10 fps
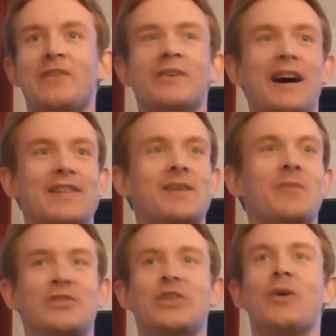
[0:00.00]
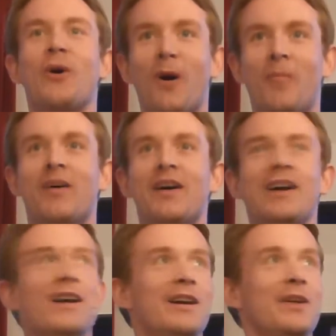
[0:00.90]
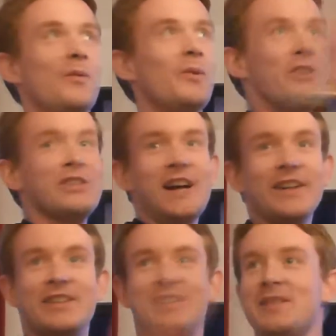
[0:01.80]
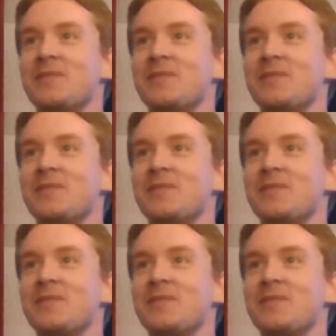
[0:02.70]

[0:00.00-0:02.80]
to ask someone to go home. when you start to see